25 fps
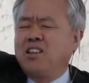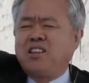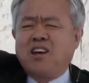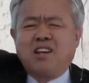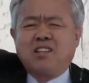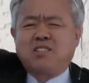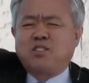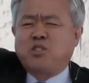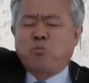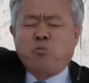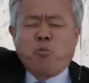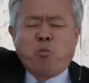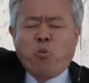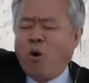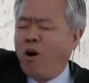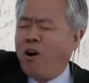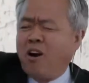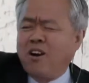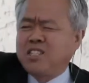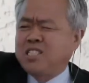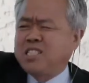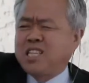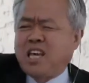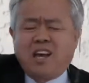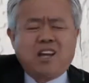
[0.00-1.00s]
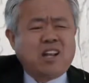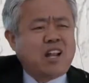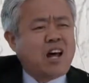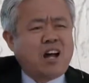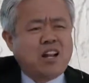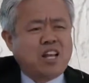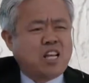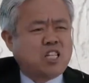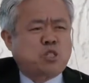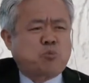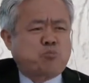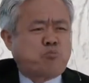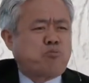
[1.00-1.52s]
that words cannot
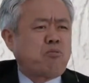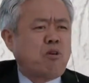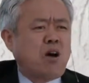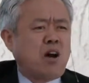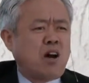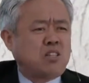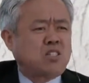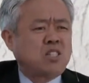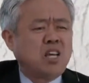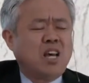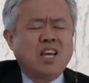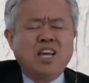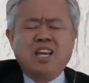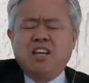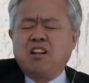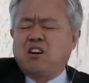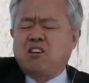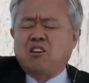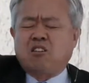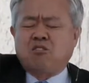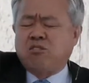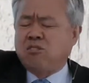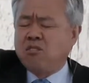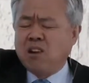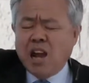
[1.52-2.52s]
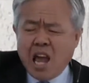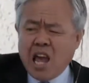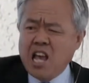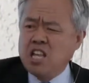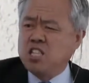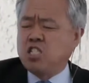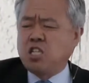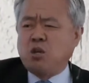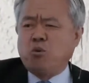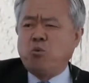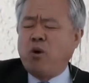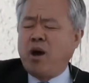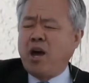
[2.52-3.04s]
express in a
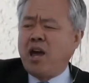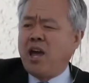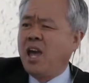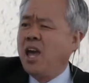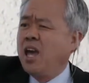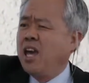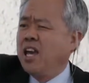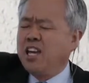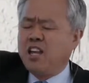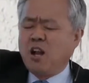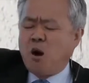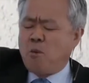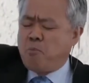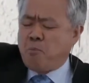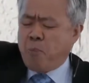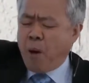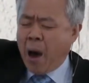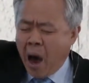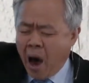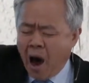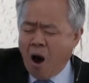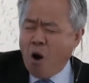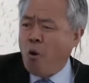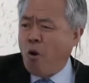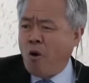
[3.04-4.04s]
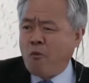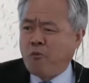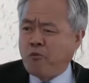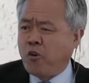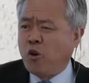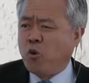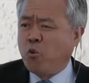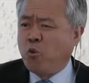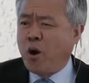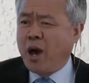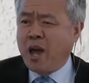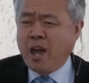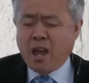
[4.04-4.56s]
crazy way in a
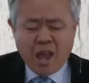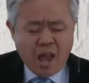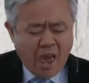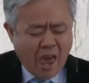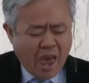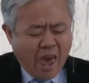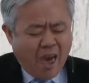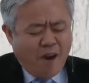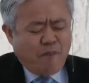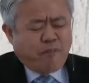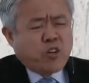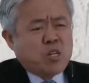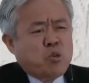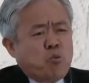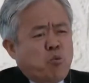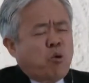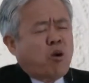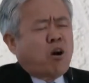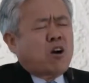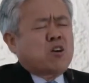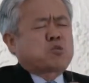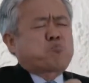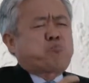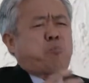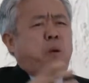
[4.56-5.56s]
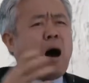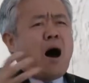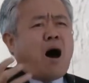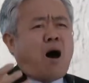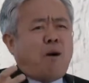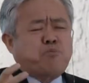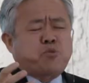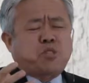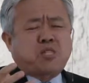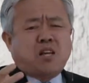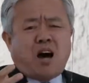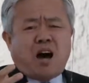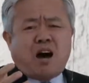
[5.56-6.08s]
powerful way every word
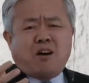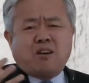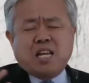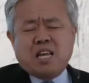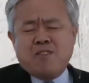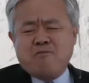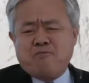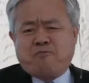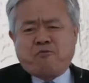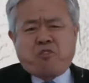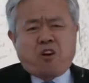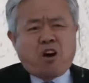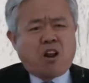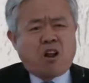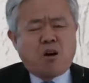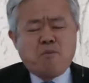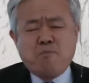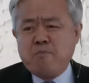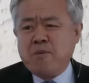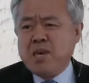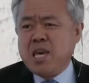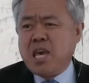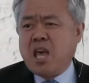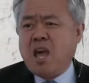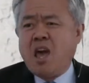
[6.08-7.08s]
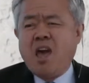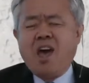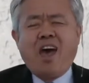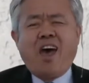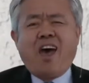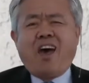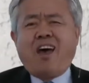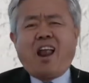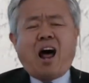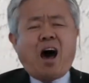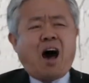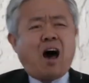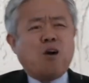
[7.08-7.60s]
pops out in front of me and
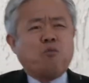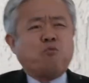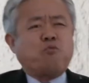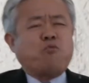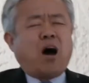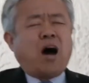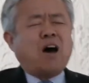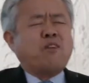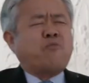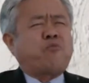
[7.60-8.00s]
i,